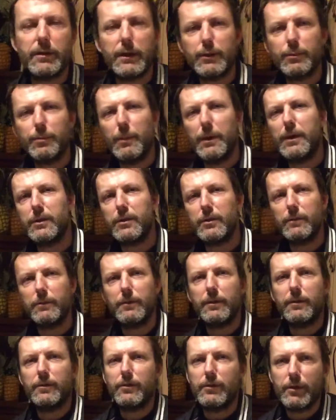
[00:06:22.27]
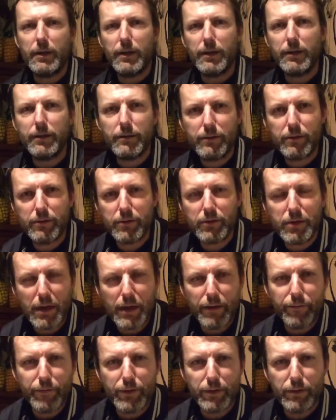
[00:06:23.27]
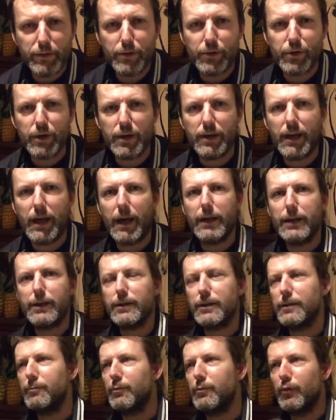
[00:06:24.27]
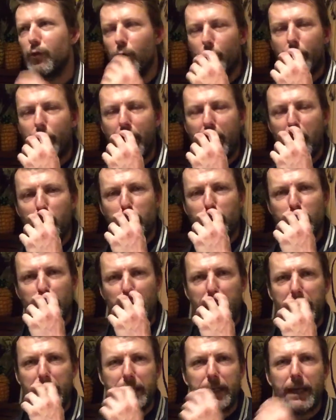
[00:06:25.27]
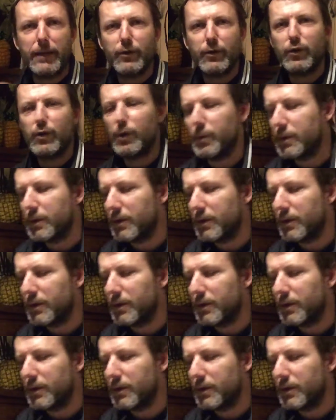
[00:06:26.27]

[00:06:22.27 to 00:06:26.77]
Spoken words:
let's meet at the G7 and the G8 and we're all pals, shaking hands, doing